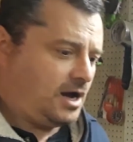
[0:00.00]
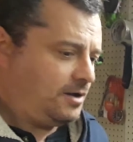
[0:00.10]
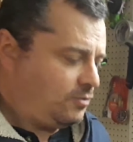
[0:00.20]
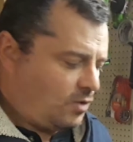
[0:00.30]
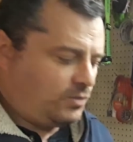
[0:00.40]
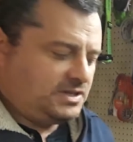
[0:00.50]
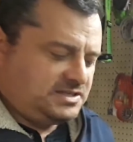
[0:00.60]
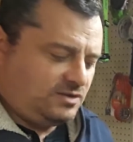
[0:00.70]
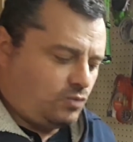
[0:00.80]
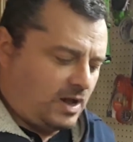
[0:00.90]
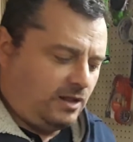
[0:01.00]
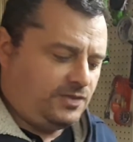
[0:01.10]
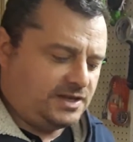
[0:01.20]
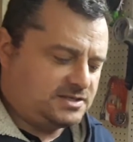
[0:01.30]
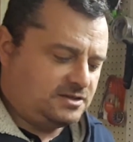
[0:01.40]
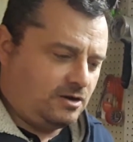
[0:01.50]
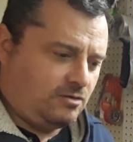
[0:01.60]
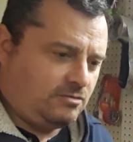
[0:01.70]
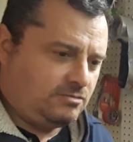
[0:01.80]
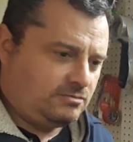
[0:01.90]
When we did weld this,
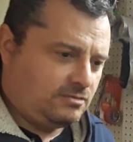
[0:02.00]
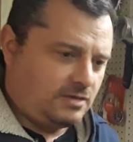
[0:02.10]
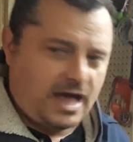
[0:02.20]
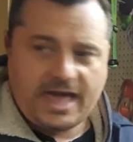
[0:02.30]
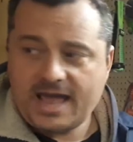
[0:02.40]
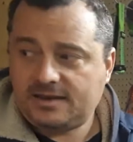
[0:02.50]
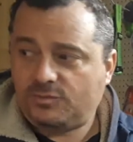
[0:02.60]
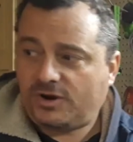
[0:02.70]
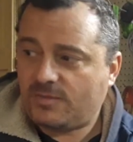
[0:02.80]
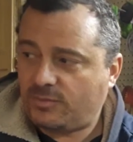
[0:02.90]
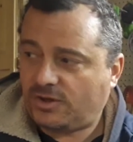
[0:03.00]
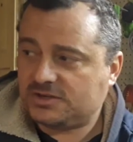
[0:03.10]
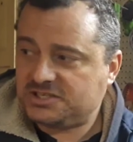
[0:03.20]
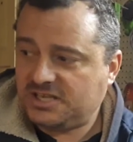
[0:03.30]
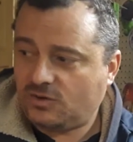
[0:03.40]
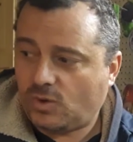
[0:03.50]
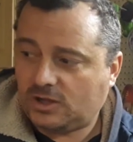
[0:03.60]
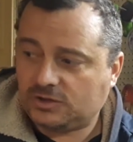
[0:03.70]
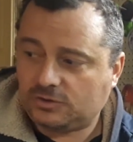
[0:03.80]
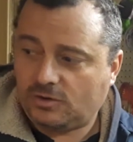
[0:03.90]
though, I had to bring my brother's TIG
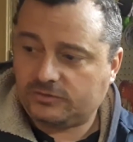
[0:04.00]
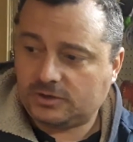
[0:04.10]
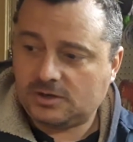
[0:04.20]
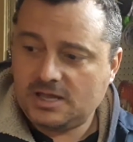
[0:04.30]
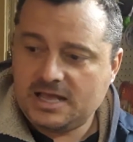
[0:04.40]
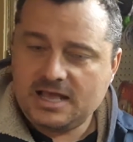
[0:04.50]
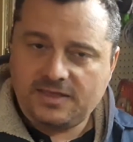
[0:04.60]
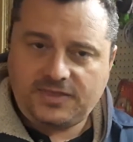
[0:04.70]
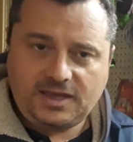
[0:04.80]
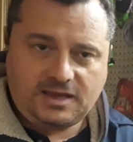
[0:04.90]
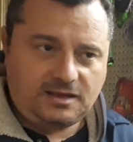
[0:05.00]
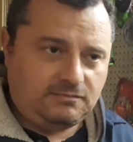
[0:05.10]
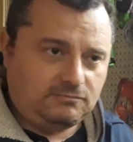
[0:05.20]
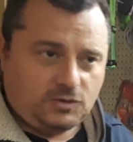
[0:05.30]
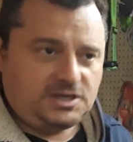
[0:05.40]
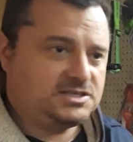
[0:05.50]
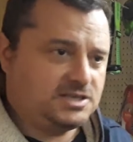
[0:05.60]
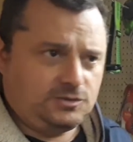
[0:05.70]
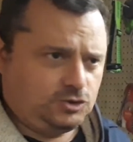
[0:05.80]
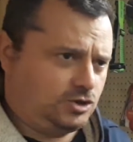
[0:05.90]
welder over, thinking, well, he
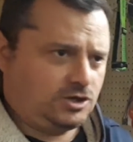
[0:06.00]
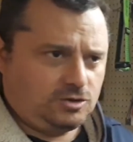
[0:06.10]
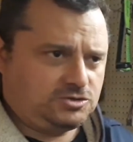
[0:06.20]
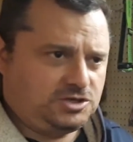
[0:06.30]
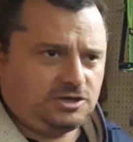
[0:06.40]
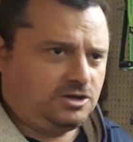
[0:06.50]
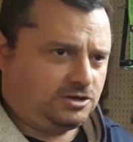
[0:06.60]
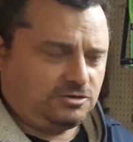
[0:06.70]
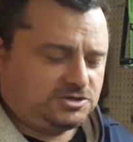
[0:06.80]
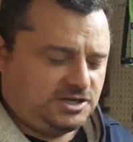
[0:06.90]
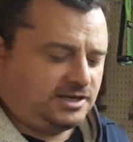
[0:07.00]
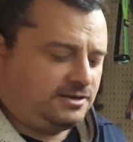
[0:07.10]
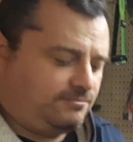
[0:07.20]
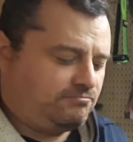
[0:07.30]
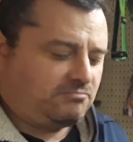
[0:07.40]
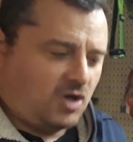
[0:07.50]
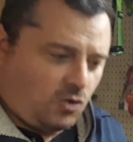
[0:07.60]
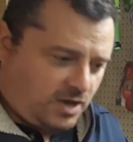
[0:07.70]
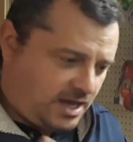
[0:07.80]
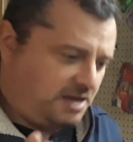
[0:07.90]
said, there's got to go TIG, got to go TIG.
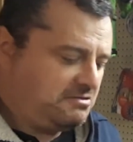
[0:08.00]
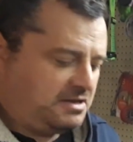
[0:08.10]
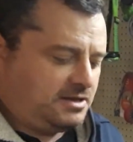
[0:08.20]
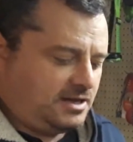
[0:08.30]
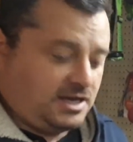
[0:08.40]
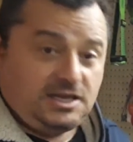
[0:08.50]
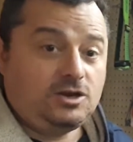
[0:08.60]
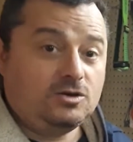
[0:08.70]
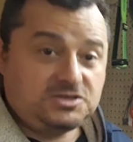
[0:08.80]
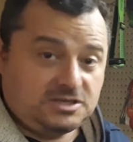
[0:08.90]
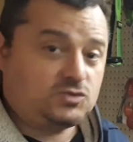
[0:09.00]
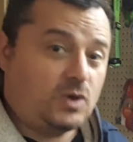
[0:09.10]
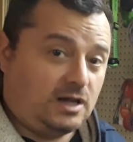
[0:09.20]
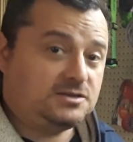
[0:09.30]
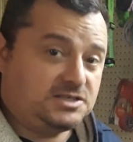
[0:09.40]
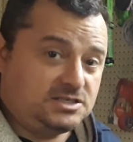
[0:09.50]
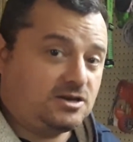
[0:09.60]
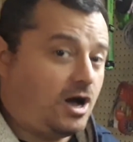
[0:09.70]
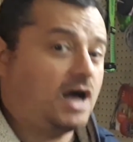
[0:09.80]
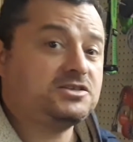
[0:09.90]
Okay. And he knows his welds. He's
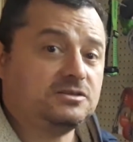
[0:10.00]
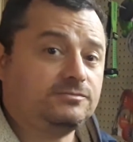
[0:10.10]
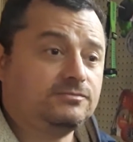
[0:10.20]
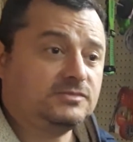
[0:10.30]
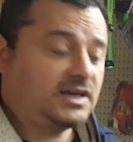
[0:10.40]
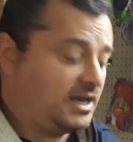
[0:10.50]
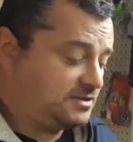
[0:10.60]
awesome. The guy's a